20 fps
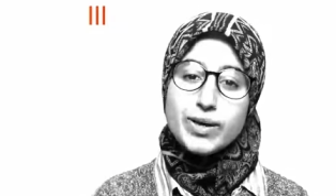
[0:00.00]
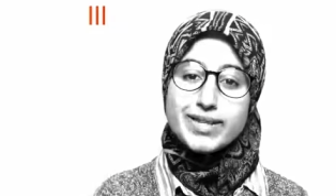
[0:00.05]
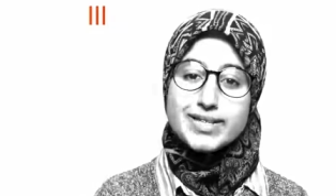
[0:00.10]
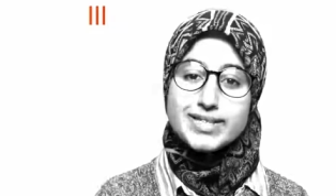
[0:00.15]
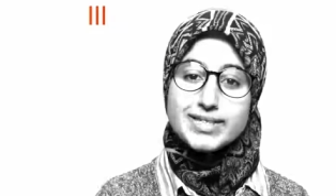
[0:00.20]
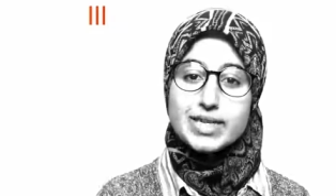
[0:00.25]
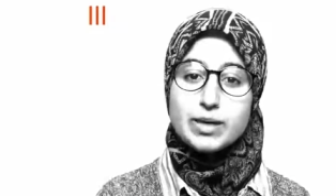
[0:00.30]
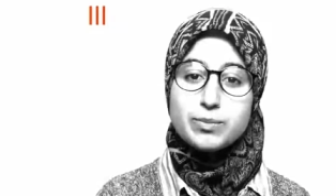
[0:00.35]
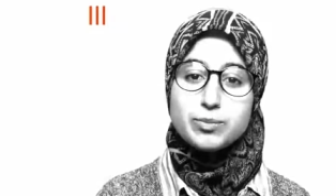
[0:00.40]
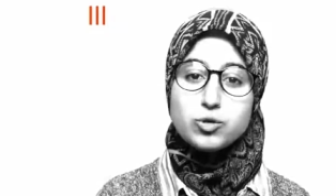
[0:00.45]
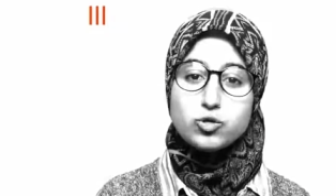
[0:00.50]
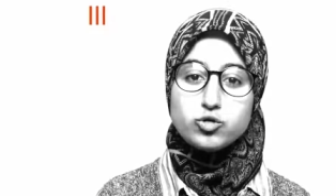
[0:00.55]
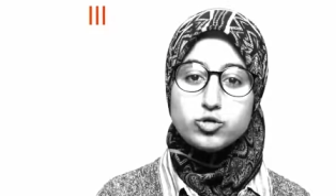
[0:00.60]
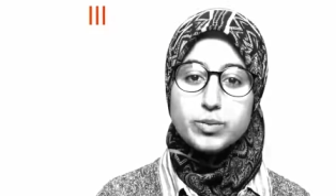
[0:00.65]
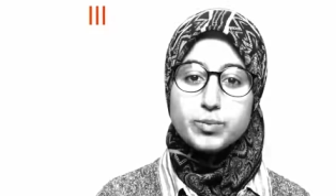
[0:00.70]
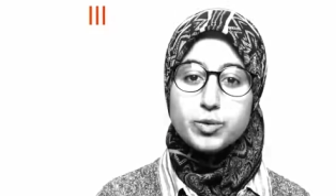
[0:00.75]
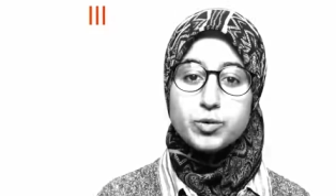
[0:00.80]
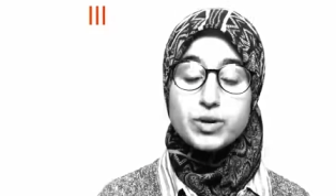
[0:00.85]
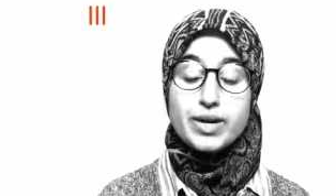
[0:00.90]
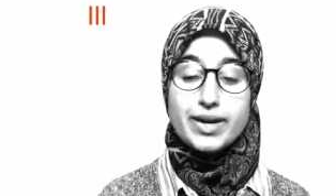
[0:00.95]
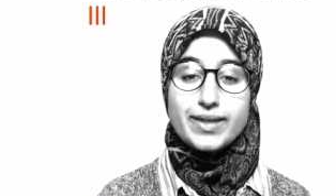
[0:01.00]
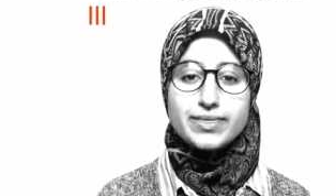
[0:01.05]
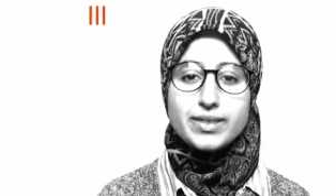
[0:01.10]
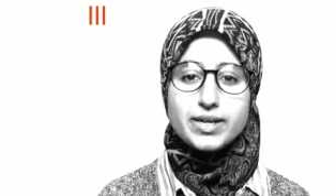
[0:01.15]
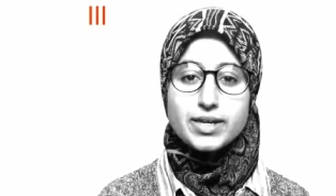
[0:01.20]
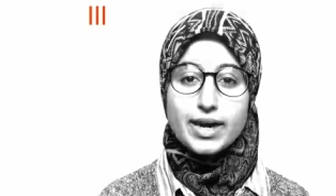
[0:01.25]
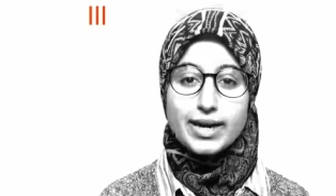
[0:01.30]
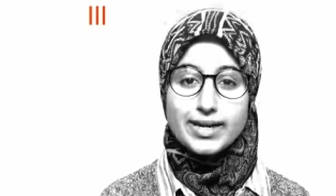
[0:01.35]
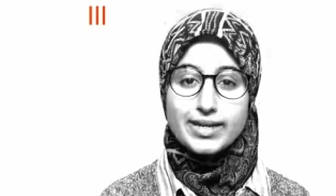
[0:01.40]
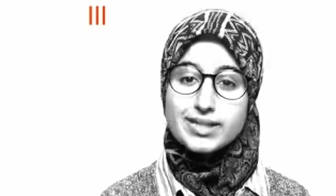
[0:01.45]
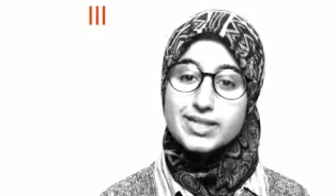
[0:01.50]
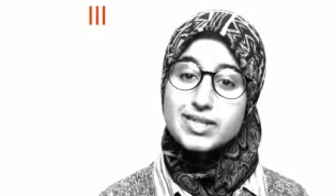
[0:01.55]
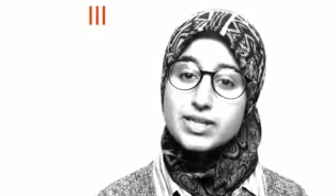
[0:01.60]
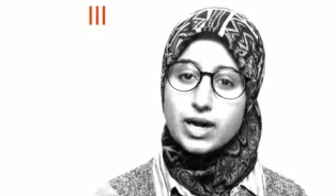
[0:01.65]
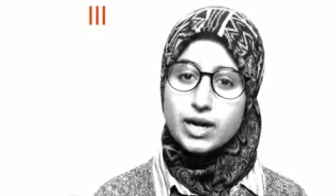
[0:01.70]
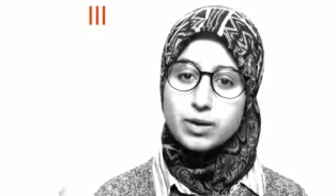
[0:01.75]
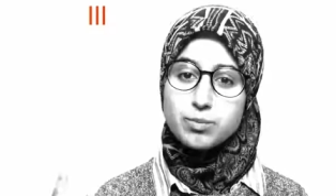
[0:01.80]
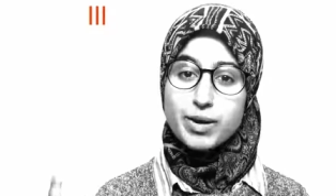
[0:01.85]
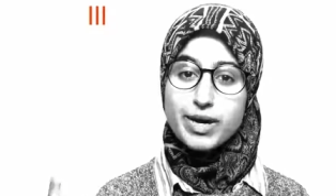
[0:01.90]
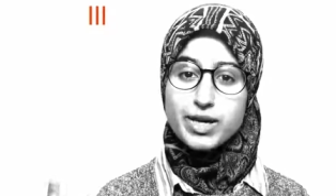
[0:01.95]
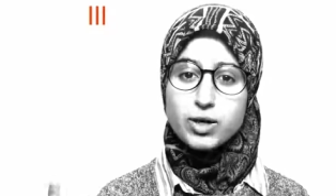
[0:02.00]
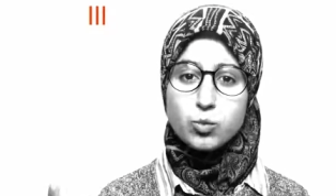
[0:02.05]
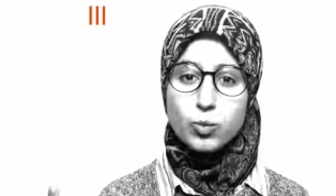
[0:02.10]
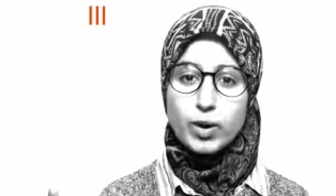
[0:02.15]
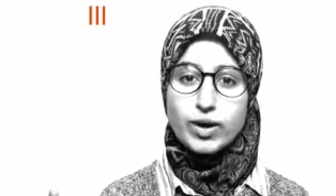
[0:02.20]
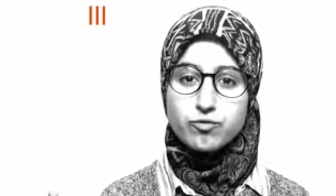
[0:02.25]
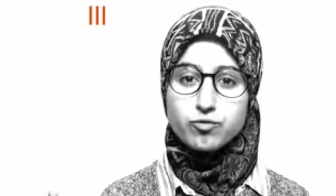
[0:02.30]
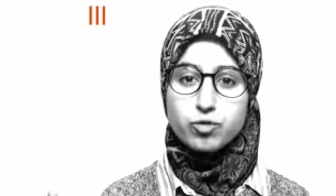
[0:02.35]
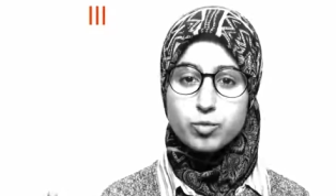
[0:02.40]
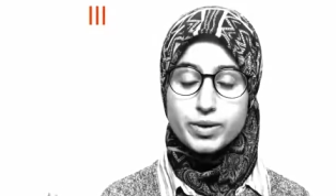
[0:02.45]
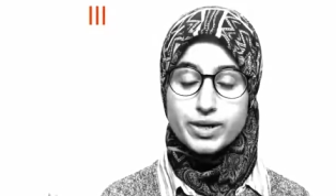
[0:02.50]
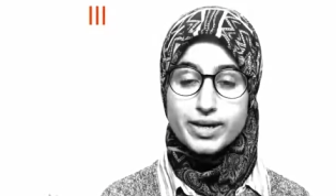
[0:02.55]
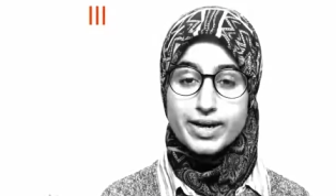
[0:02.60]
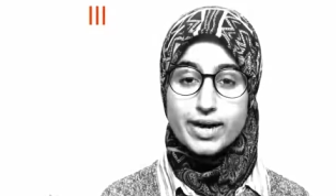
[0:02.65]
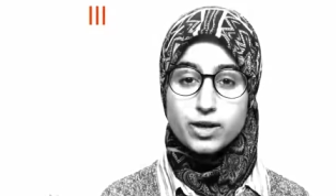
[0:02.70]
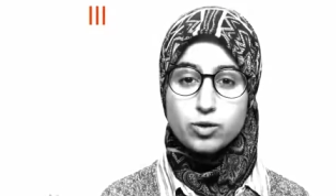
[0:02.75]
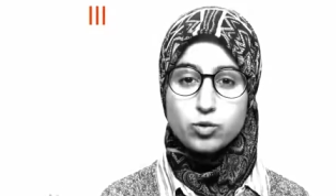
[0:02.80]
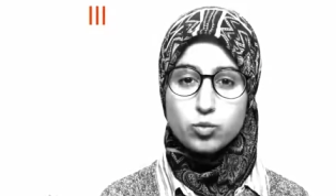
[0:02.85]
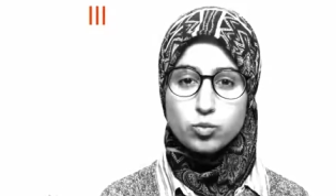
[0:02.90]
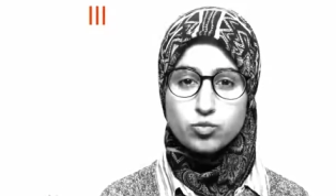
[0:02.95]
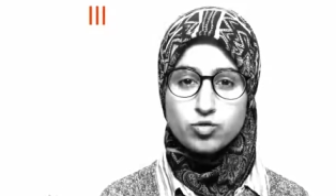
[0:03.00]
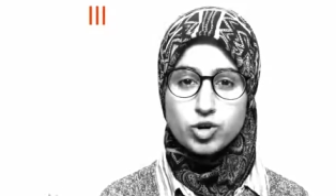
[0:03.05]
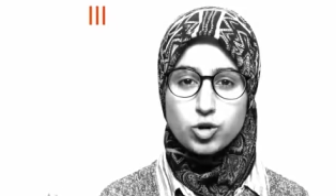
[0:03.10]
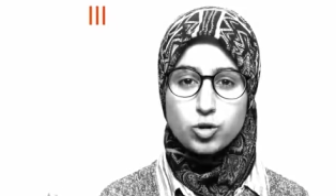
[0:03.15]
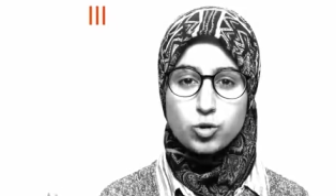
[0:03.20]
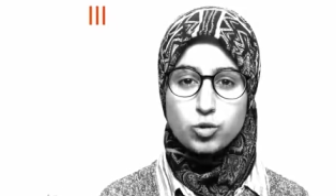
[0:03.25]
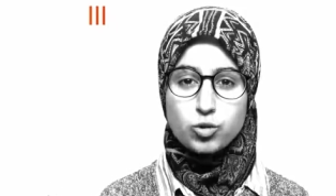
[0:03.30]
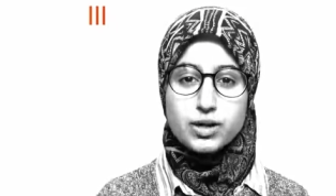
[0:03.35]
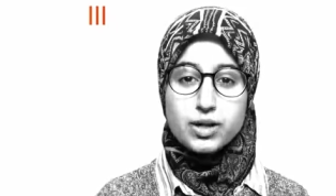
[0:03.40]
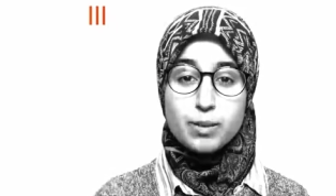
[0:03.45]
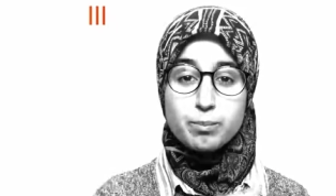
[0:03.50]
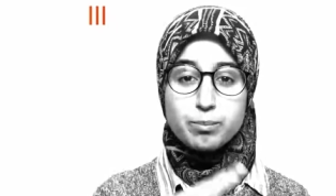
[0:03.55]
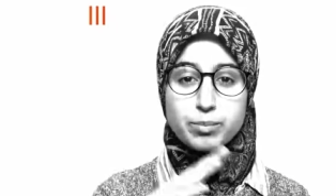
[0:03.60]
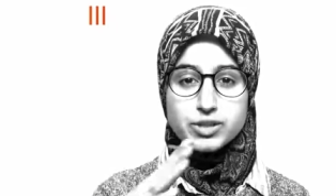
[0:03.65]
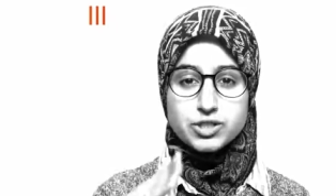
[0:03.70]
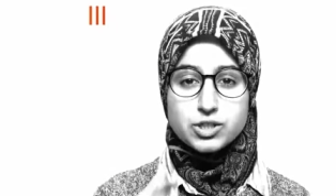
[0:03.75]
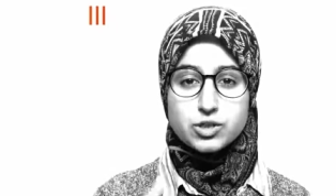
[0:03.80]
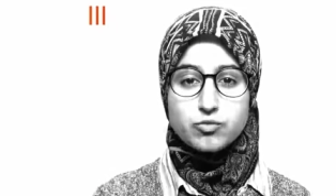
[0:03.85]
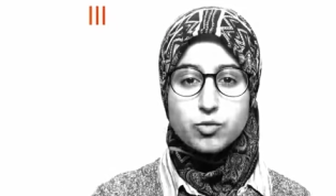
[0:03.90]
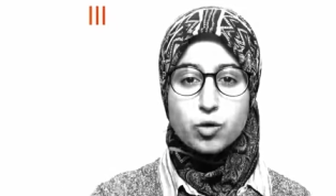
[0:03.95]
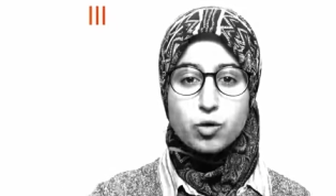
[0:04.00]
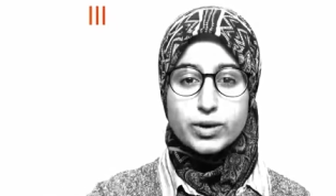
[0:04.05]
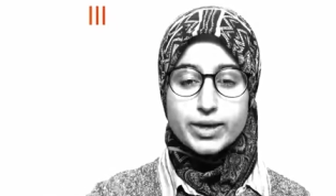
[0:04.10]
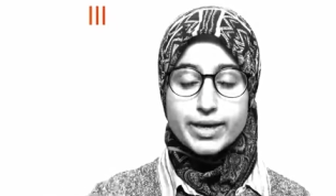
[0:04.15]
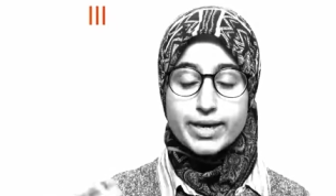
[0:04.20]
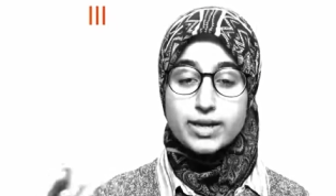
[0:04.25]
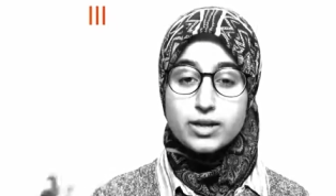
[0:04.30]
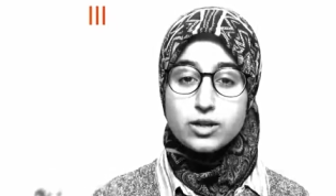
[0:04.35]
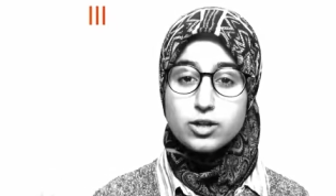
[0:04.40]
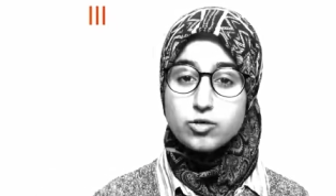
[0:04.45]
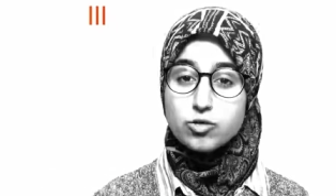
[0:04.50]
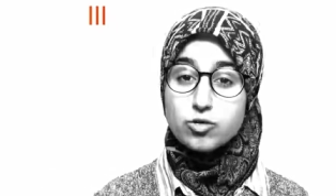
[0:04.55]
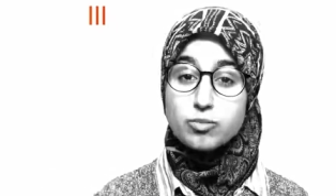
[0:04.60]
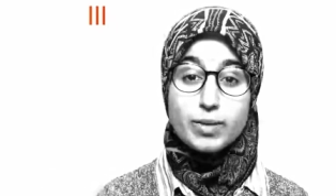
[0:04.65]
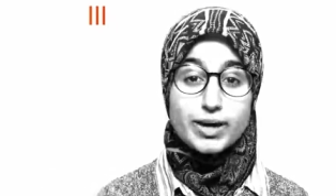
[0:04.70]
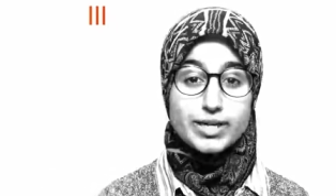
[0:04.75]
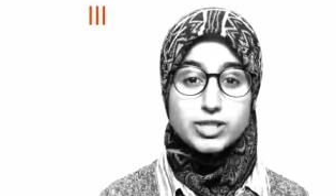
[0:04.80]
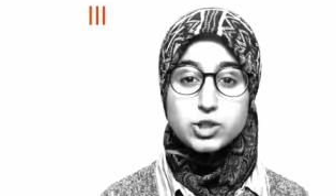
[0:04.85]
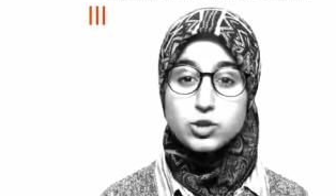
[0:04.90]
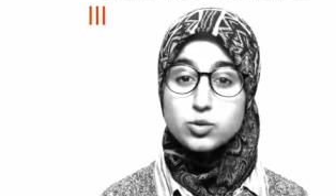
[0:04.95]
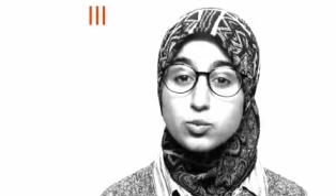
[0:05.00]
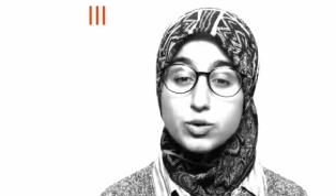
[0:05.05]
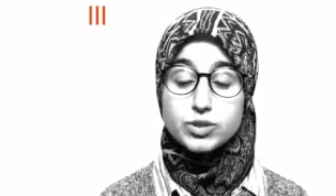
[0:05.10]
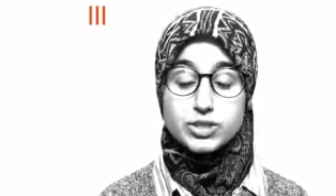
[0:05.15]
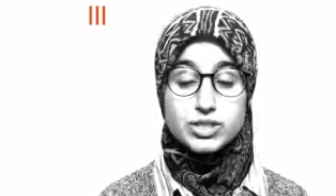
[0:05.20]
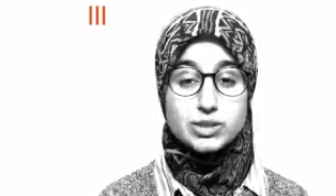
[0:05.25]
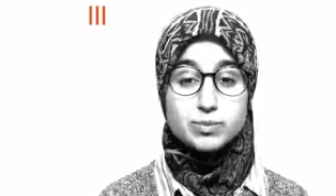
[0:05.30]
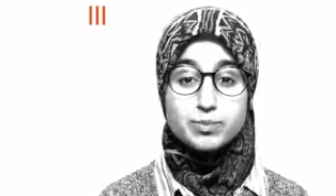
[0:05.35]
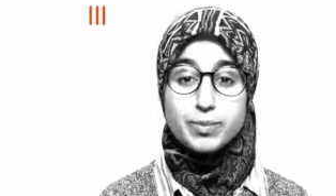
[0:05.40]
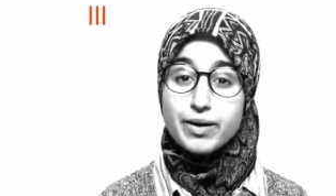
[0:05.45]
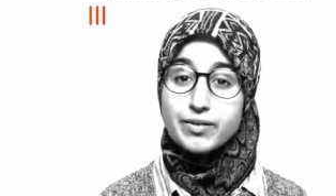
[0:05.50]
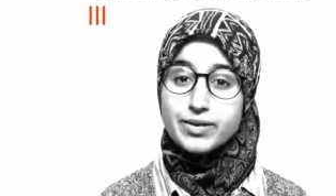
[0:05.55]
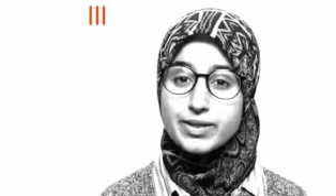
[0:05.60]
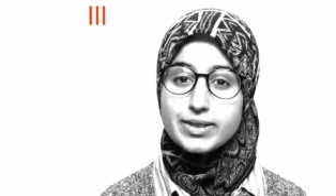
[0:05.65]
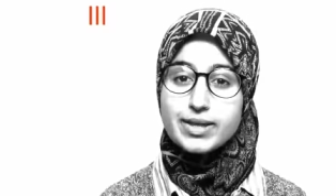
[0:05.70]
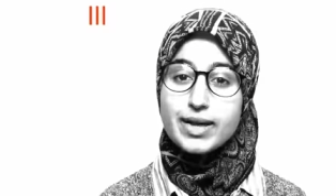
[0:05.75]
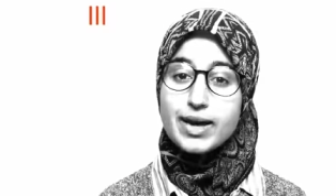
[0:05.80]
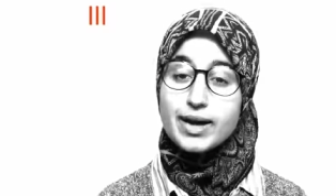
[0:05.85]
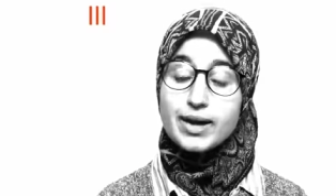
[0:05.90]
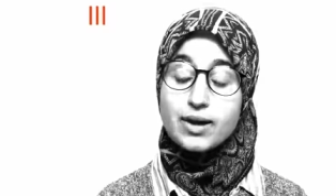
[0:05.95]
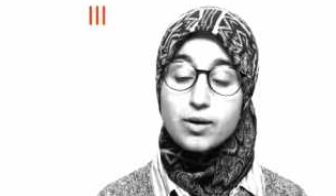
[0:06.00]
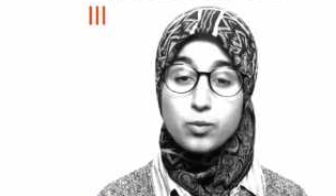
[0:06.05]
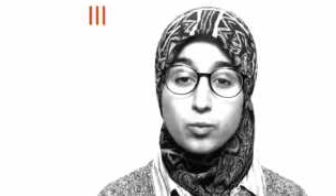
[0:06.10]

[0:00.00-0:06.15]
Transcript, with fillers: We are the step you trip on in the night, the nightmare you wake from but cannot recall, the lump under the rolling hill that reminds you what is buried there.